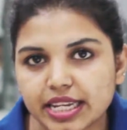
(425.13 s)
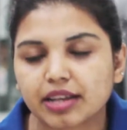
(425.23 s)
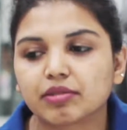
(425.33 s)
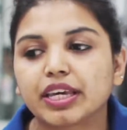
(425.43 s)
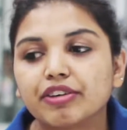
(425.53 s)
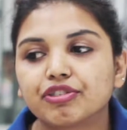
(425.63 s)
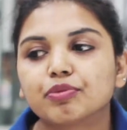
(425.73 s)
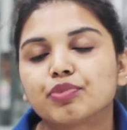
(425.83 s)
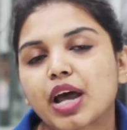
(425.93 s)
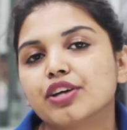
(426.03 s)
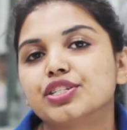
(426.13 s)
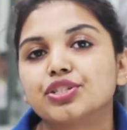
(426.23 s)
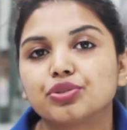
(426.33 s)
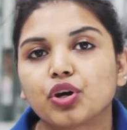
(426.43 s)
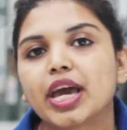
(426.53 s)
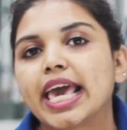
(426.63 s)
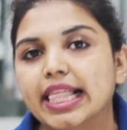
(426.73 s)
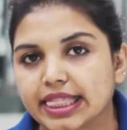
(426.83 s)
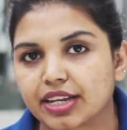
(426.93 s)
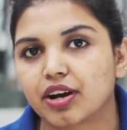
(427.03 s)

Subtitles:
Give priority to your health